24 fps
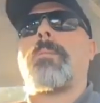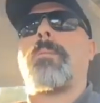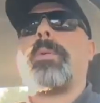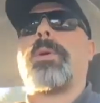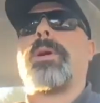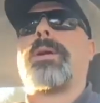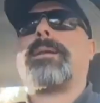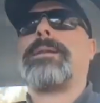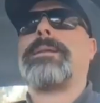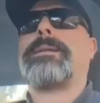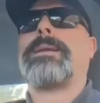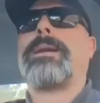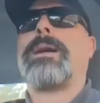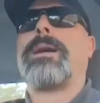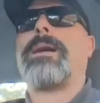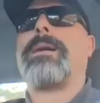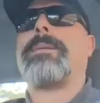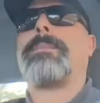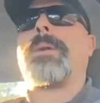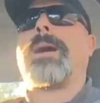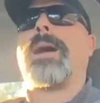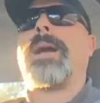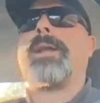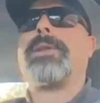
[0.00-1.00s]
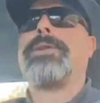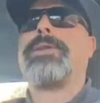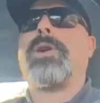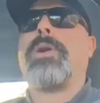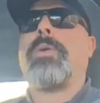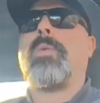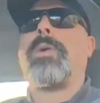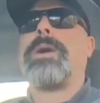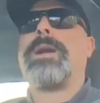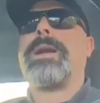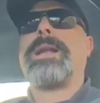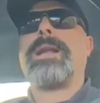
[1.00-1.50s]
But um, I
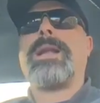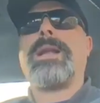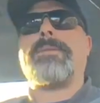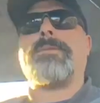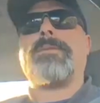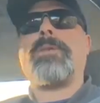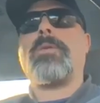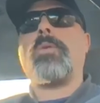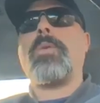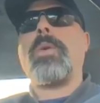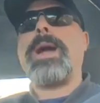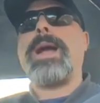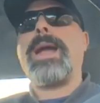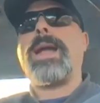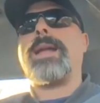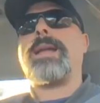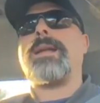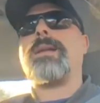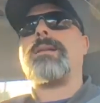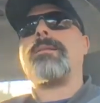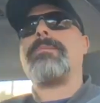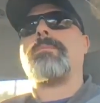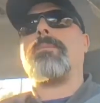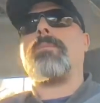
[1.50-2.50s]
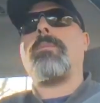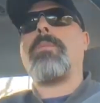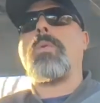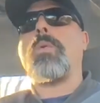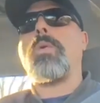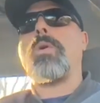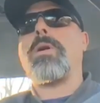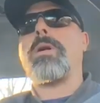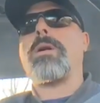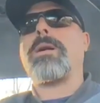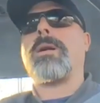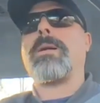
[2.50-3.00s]
don't want to give away
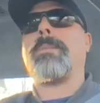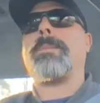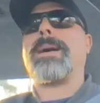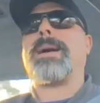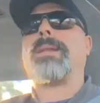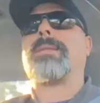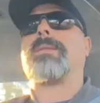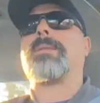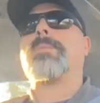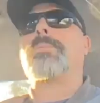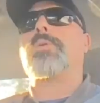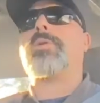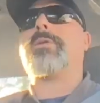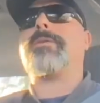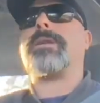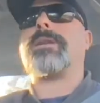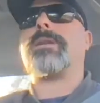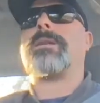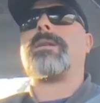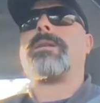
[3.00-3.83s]
more about the movie